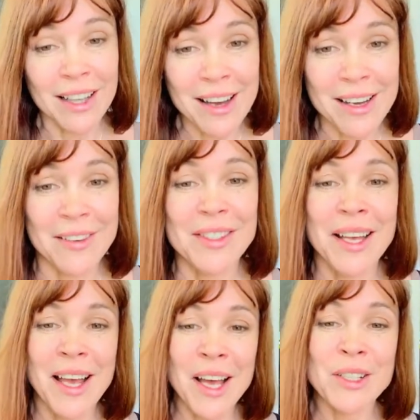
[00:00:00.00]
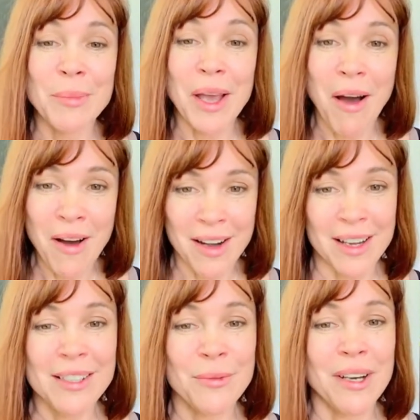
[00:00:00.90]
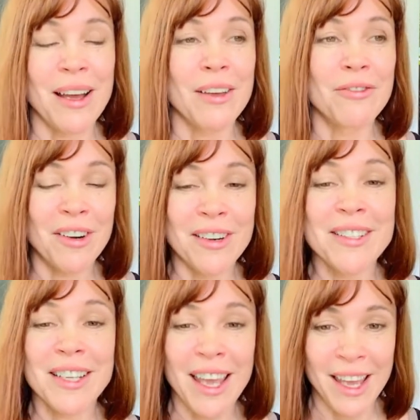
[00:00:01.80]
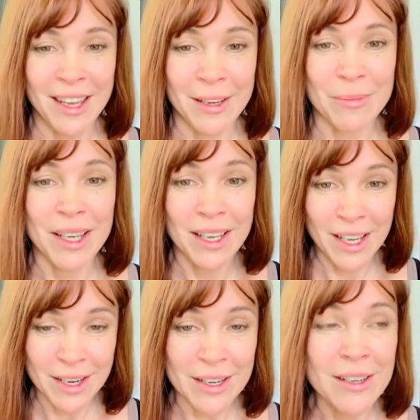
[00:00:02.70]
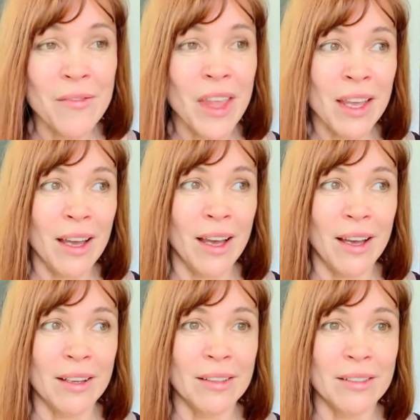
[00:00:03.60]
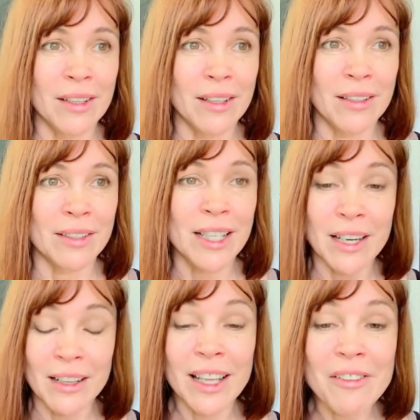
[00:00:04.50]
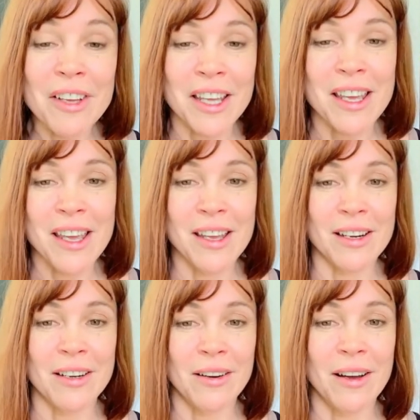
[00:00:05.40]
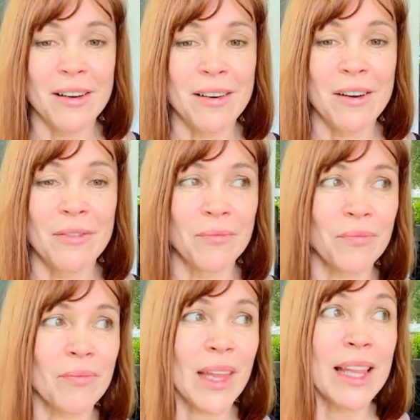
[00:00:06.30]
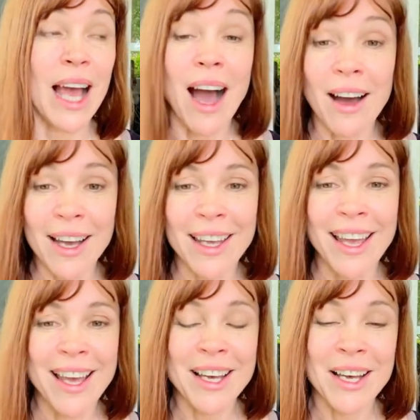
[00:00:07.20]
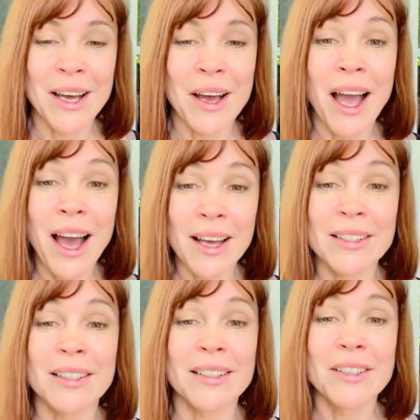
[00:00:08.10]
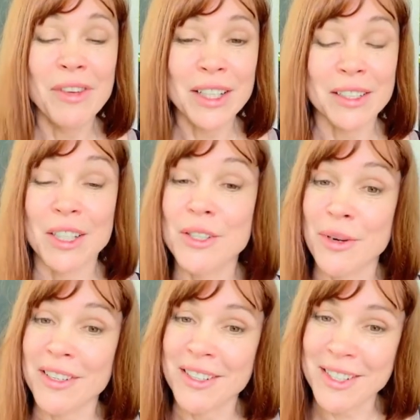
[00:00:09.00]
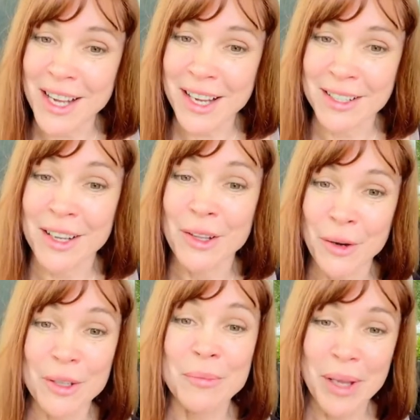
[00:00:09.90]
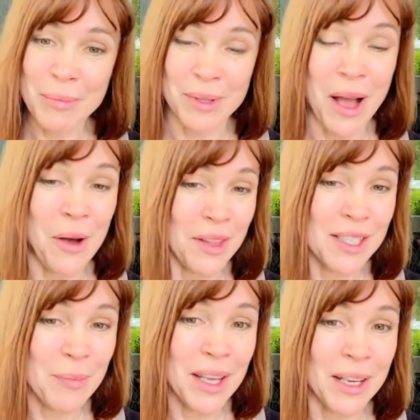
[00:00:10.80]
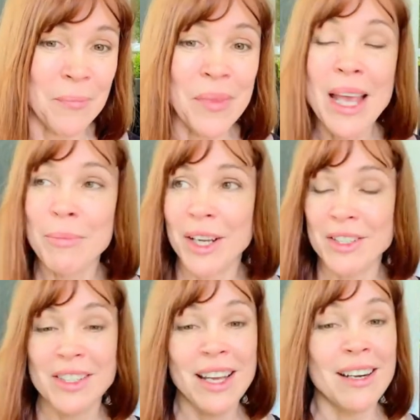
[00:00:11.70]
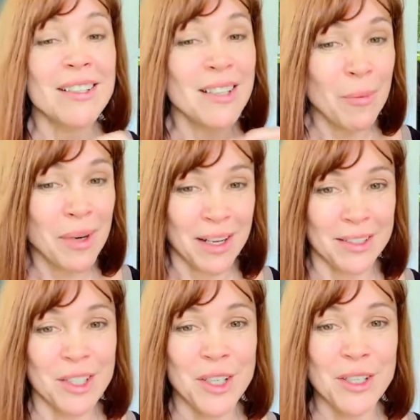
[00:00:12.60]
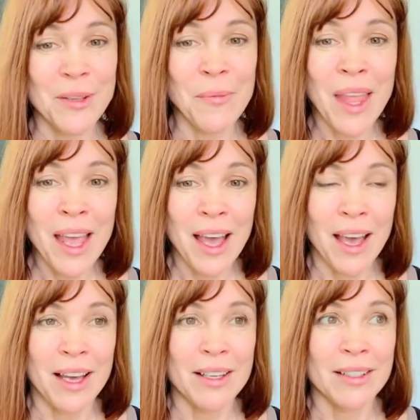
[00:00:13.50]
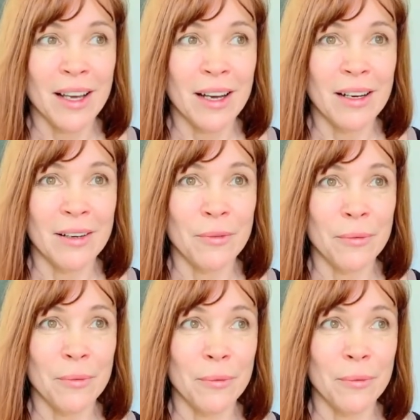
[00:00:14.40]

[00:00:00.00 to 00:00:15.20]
lives, to be honest, when I first came here and uh, started living here, I had uh, difficulties to understand local people, how they speak, because there are subcultures. And uh,